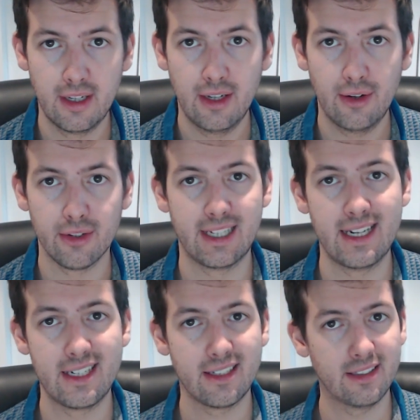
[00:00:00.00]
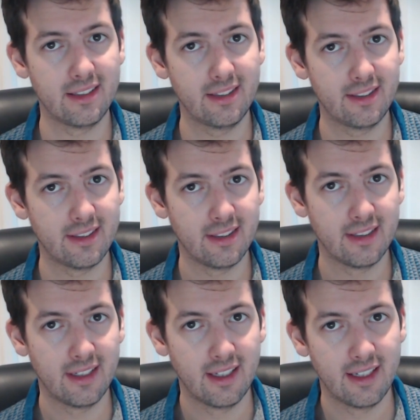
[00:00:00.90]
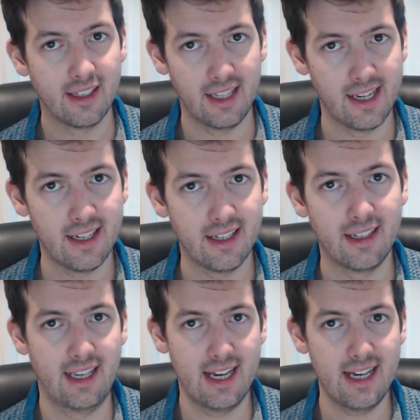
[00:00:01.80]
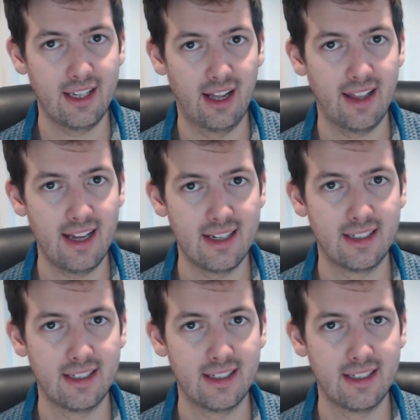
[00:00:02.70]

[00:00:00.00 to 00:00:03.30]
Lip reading: or tentacles. Yeah, you like that?